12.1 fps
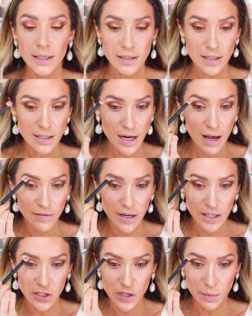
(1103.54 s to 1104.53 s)
doesn't have
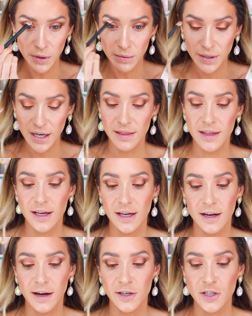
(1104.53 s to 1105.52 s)
any shimmer, but I think
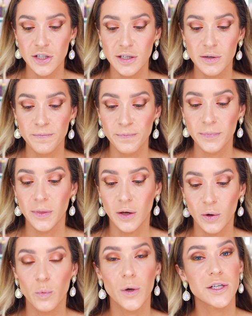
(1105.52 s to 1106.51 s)
it actually
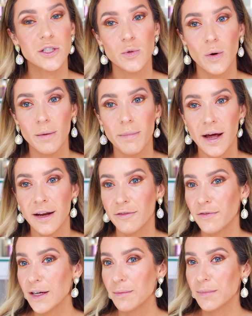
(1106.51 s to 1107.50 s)
works to our
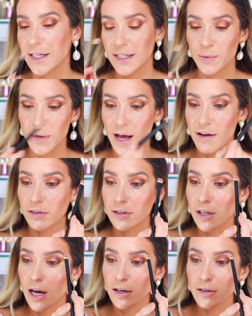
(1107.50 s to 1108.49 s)
benefit because we have a
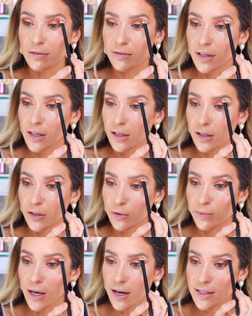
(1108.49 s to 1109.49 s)
lot of
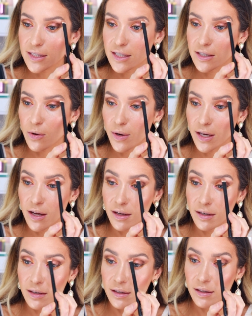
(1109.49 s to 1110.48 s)
luminosity going
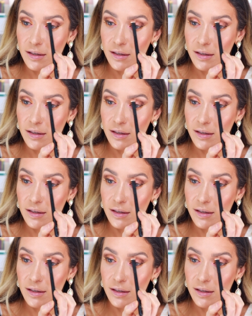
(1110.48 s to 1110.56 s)
on.